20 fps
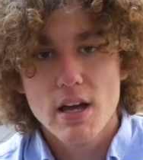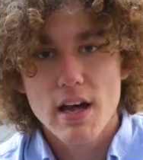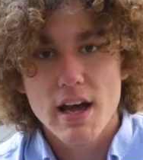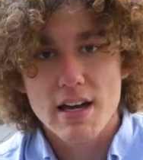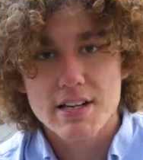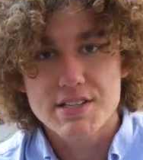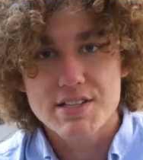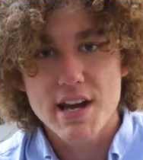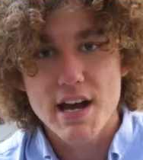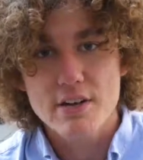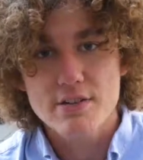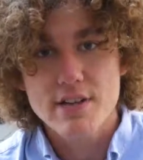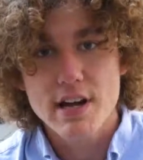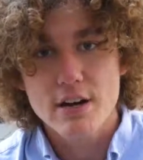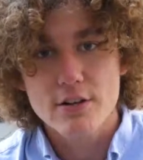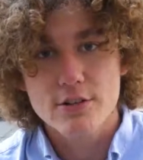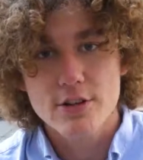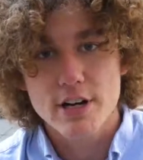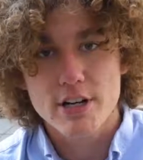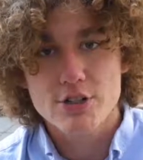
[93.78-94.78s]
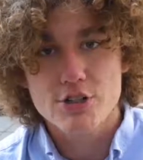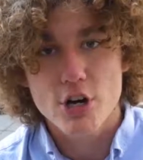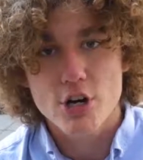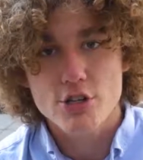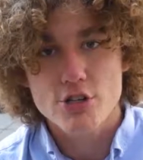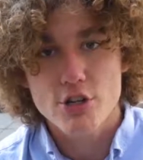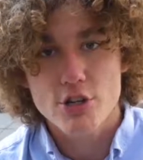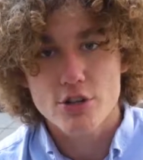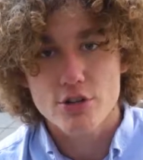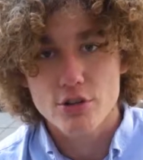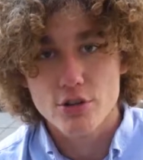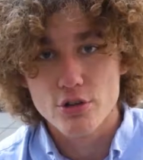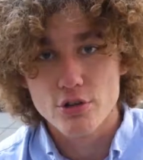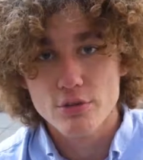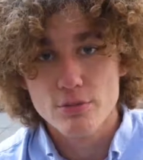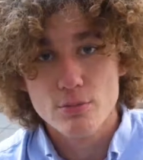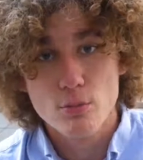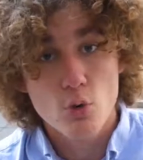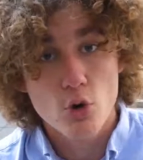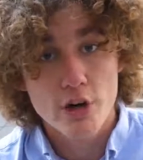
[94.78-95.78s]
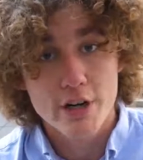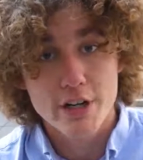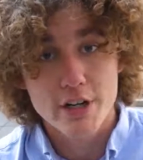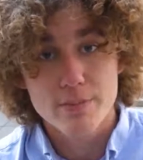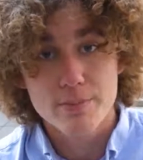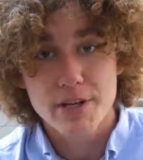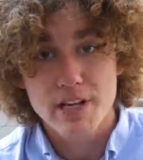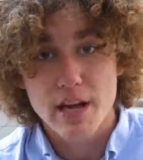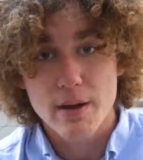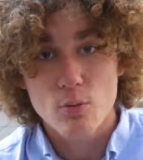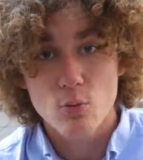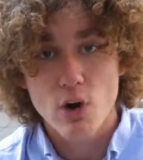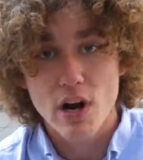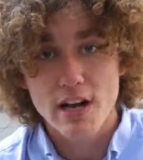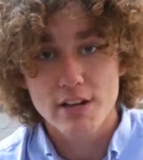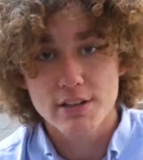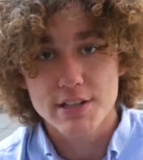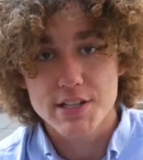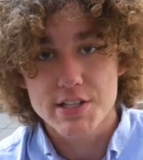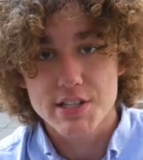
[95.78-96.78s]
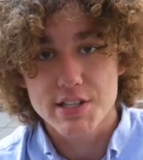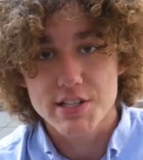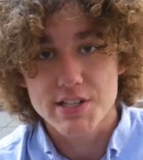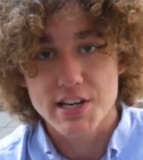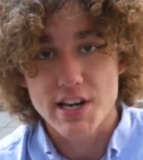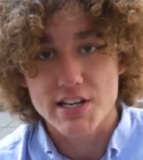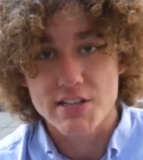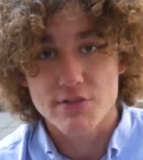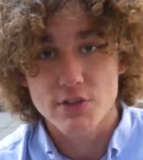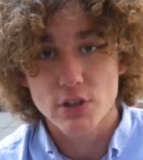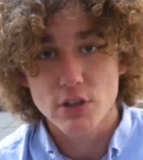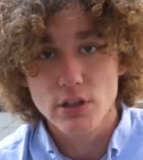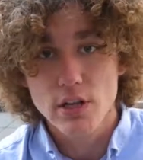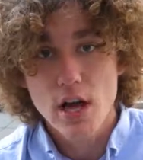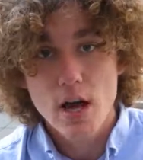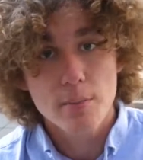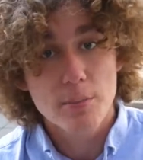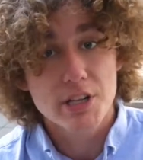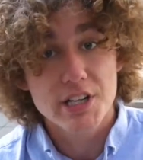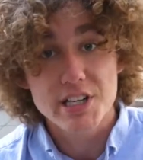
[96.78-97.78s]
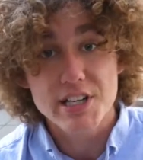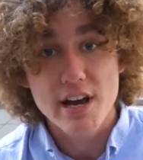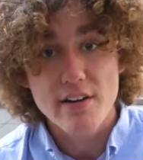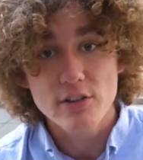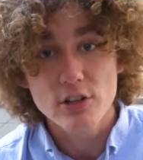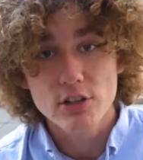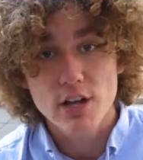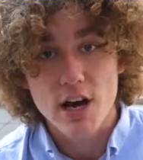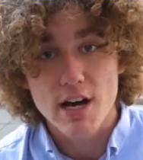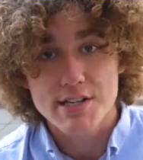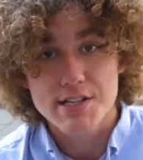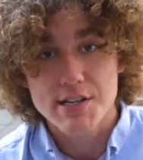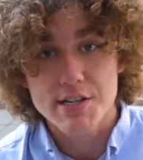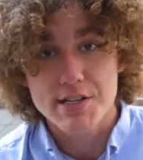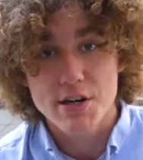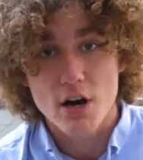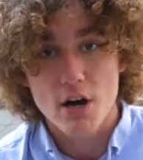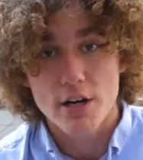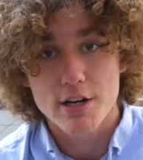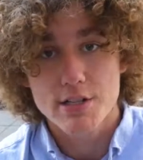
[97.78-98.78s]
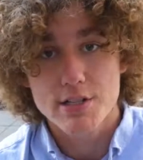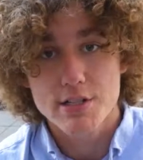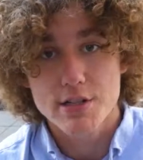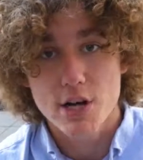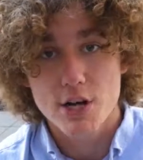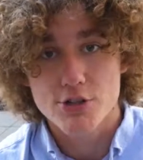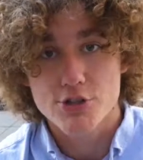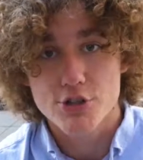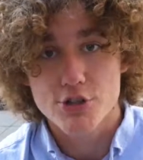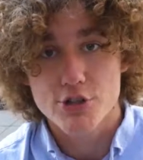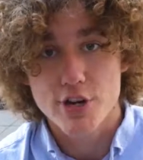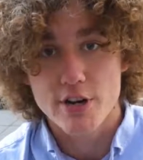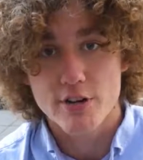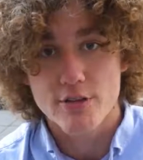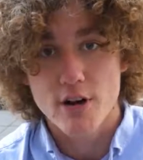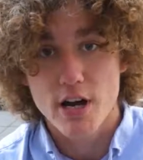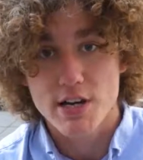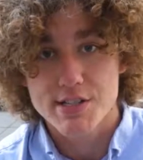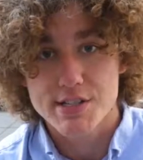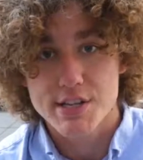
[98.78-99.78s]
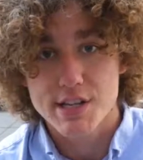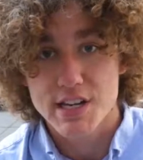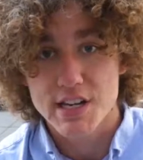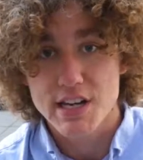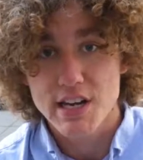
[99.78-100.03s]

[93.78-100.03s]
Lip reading: As Downtown Grand Junction grew, Moyer became wildly successful, but he never lost his honest touch or generosity.